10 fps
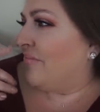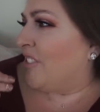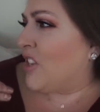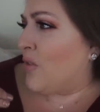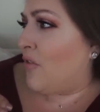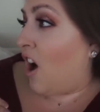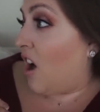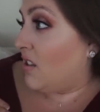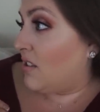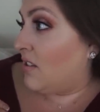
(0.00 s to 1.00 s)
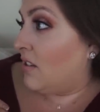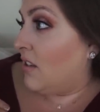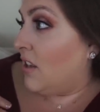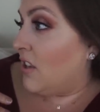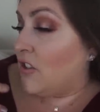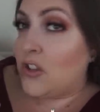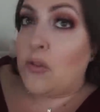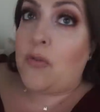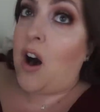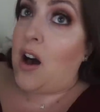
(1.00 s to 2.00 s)
so fast,
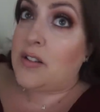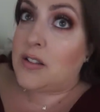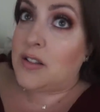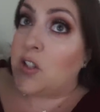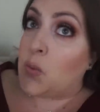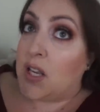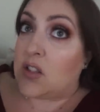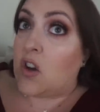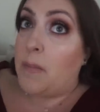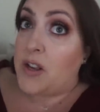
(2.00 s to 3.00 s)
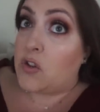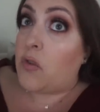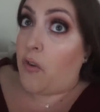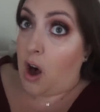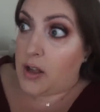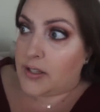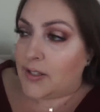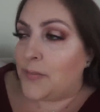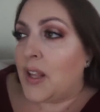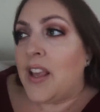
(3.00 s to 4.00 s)
so fast. This week has gone by so fast.